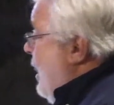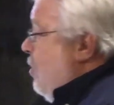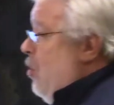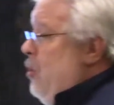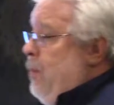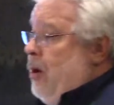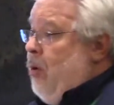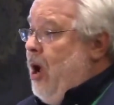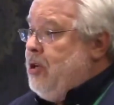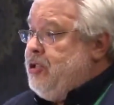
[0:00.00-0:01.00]
group
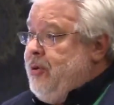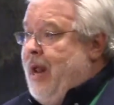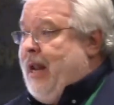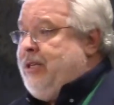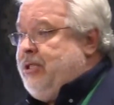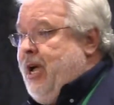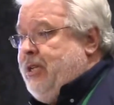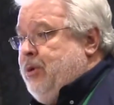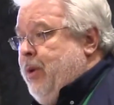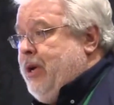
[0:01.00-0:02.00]
across the United
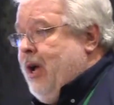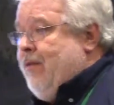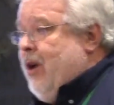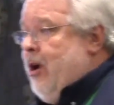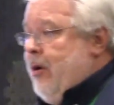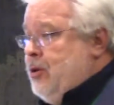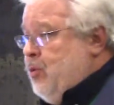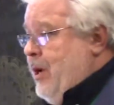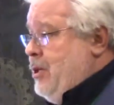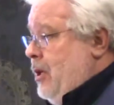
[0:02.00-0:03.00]
States, and we cover areas
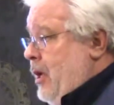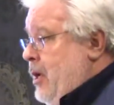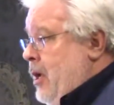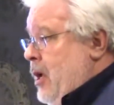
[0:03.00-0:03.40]
regionally.